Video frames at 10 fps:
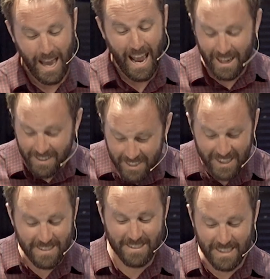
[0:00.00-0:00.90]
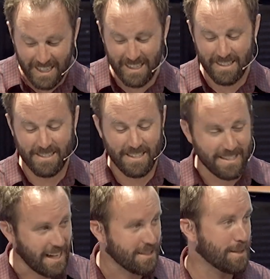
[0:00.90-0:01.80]
And this is the
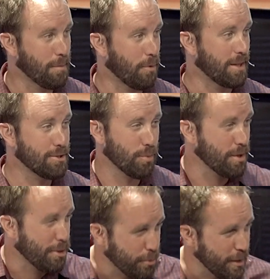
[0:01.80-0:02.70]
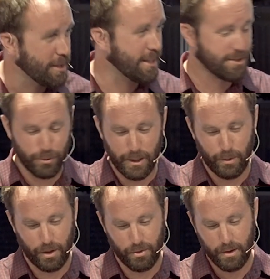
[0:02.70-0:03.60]
testimony. These are what the three things agree
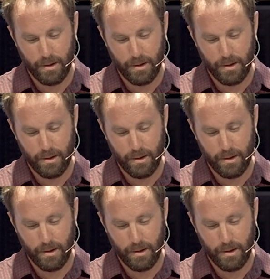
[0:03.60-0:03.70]
with.